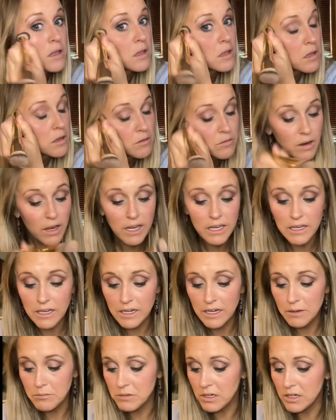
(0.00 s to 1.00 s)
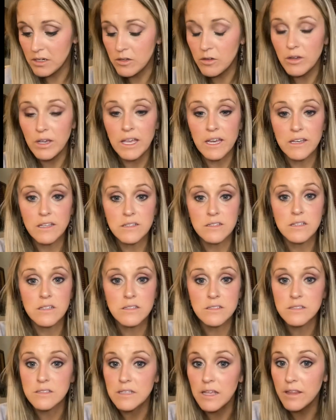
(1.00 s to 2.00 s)
All right, and I'm gonna go ahead and
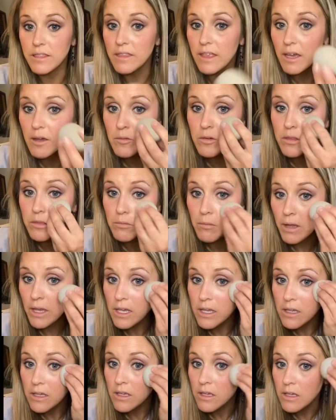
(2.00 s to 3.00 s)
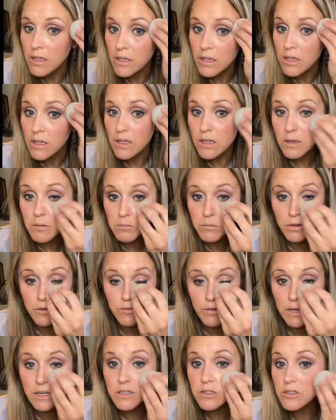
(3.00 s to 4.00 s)
set that with my
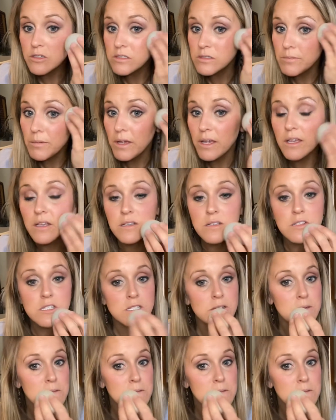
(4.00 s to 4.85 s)
perfector sponge.